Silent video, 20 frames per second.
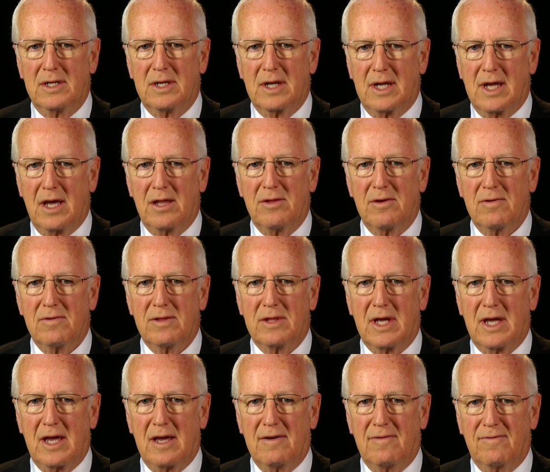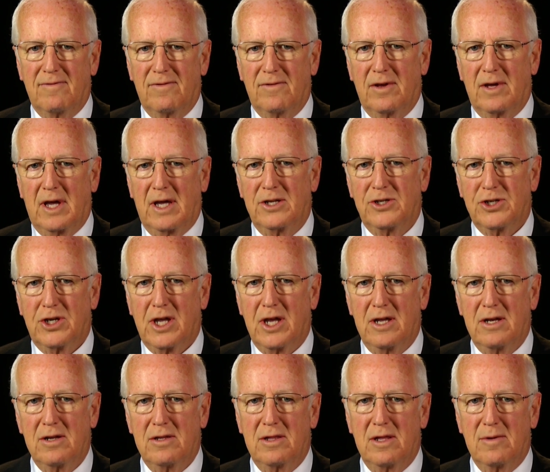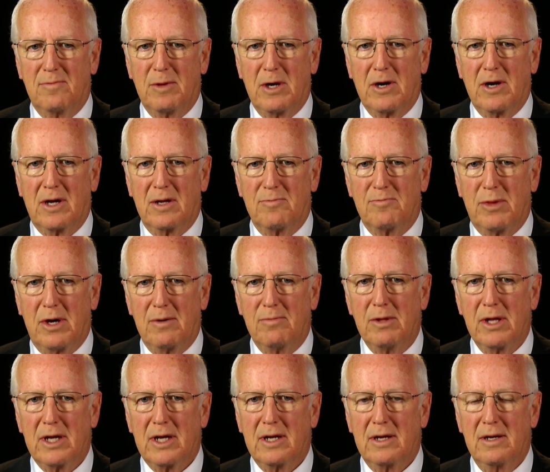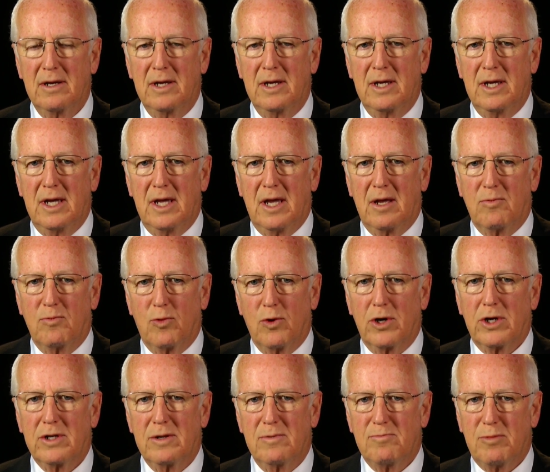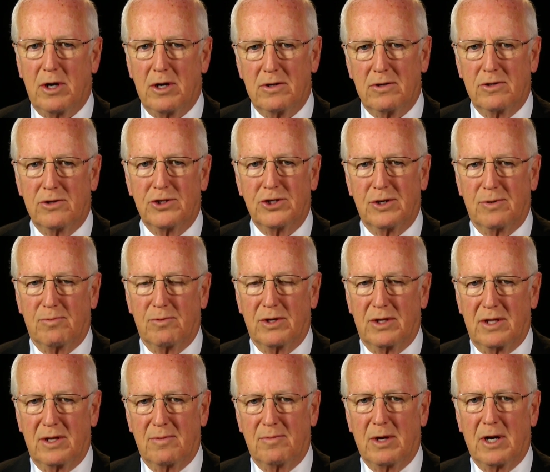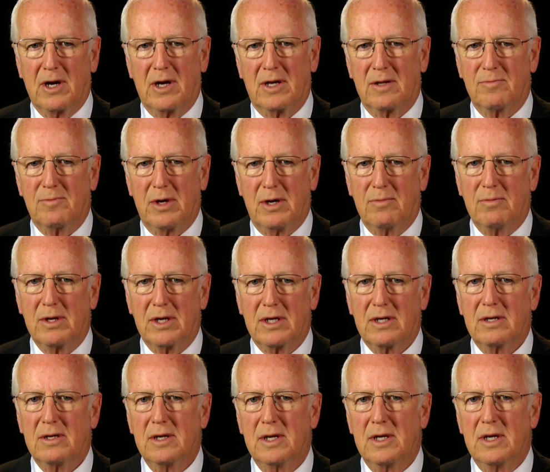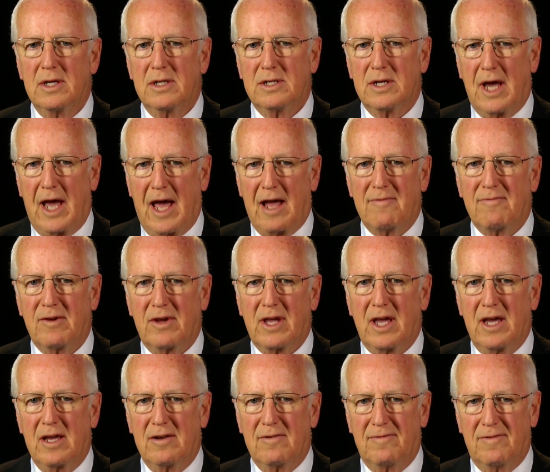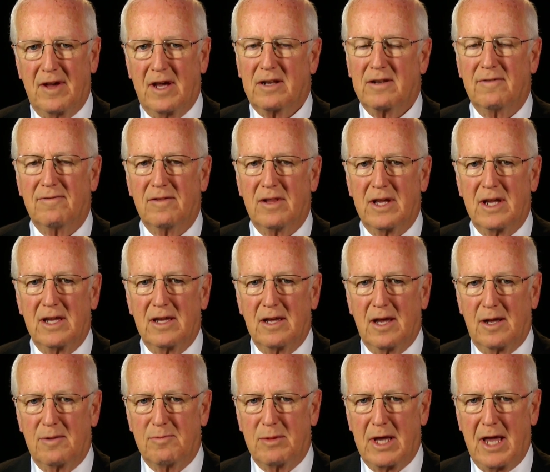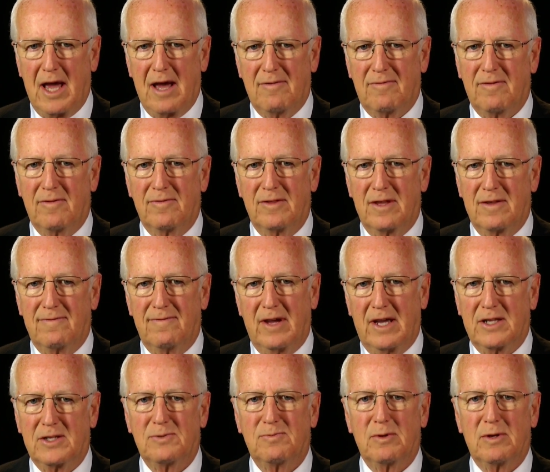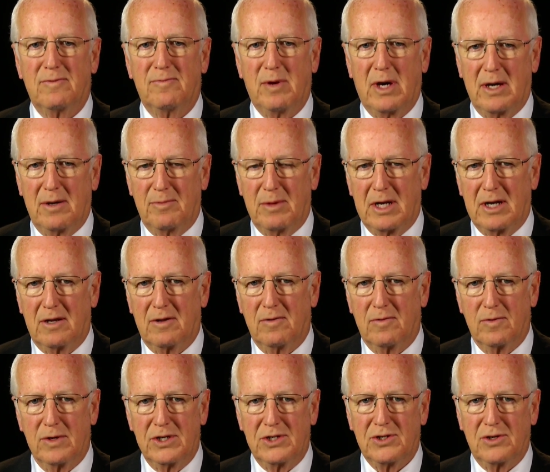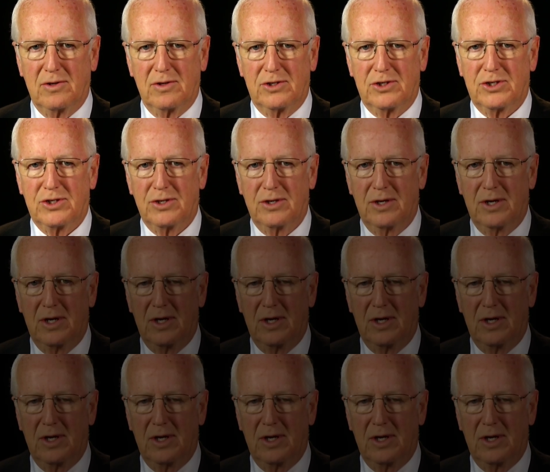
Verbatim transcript: Together, they have educated the American public and worked in partnership with the American public to advocate effectively on behalf of the advancement of biomedical research.